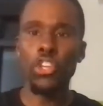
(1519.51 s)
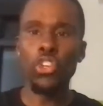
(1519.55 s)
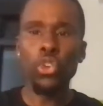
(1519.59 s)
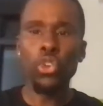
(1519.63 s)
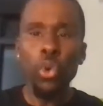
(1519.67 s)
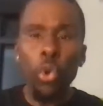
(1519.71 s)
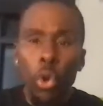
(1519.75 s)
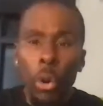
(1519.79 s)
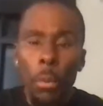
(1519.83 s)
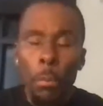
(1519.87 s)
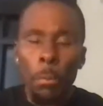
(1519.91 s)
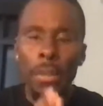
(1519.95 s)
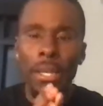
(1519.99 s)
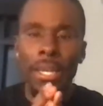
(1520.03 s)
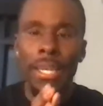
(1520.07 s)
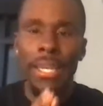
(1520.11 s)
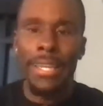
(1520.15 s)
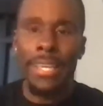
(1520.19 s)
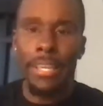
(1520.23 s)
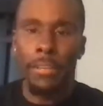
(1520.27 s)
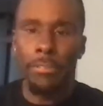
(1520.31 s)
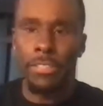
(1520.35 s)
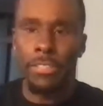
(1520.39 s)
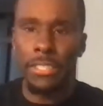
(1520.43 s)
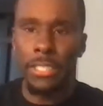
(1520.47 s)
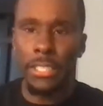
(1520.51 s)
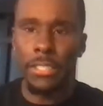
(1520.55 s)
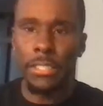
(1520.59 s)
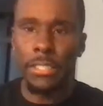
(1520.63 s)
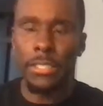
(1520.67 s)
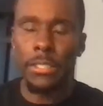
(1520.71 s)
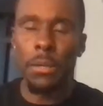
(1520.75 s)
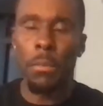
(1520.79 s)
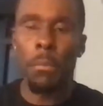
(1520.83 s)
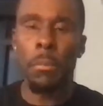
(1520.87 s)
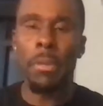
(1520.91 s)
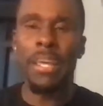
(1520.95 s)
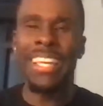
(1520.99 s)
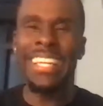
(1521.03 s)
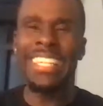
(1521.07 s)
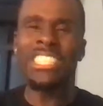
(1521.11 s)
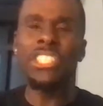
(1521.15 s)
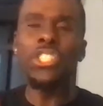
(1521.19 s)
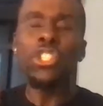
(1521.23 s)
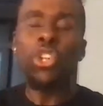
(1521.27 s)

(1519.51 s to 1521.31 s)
Your belief system is